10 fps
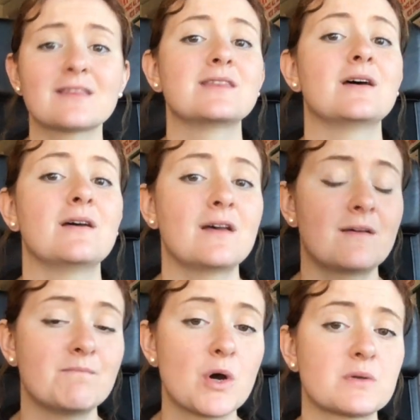The
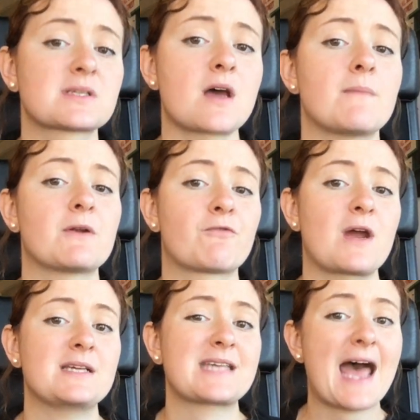most common
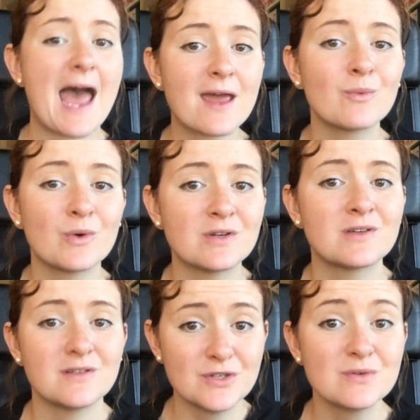phrase I
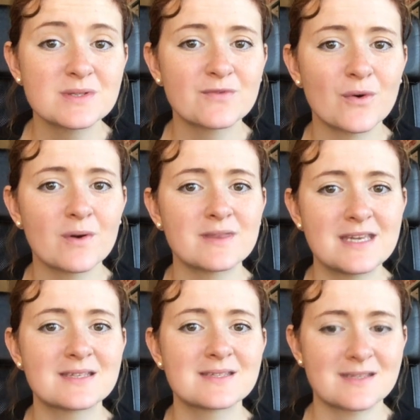would use for
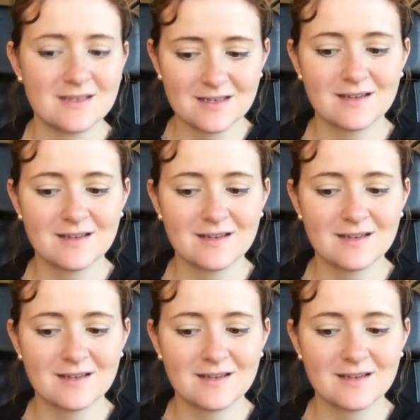this